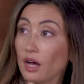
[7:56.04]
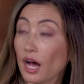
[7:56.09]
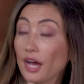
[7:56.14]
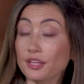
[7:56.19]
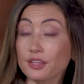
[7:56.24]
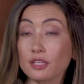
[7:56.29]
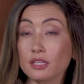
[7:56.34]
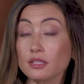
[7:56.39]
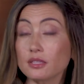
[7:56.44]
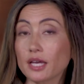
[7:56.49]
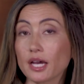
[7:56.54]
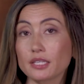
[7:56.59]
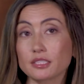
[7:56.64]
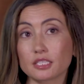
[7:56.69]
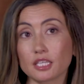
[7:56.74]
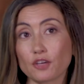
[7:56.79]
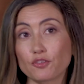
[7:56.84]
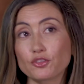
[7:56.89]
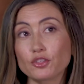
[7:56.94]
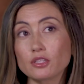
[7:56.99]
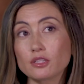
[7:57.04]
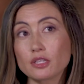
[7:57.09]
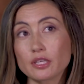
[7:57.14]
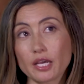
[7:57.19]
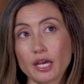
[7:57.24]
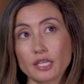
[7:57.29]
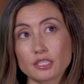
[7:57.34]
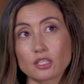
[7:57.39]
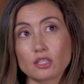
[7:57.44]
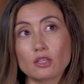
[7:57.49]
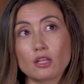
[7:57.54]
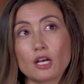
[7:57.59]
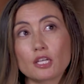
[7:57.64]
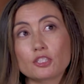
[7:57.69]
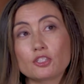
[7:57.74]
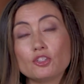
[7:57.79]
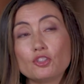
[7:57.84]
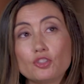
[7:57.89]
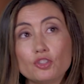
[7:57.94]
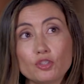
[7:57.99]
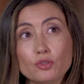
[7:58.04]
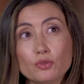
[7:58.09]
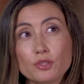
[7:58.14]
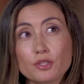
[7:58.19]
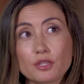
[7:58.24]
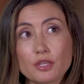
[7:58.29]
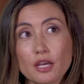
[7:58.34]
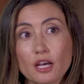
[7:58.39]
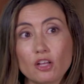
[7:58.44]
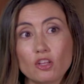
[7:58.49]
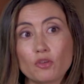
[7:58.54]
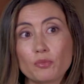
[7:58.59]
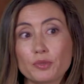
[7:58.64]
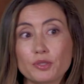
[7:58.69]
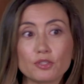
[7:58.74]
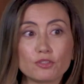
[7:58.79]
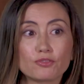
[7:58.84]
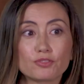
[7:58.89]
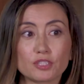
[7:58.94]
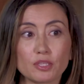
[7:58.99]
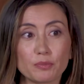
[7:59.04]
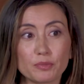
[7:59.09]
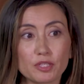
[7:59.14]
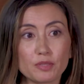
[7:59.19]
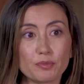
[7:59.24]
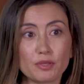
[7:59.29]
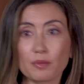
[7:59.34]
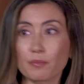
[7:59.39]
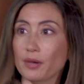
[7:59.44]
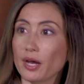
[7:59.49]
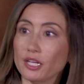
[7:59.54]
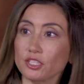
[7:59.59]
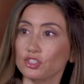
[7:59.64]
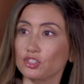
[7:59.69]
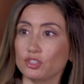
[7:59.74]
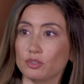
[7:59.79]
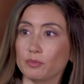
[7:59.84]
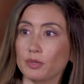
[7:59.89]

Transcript: I think that definitely has a lot to do with the element of somebody being passionate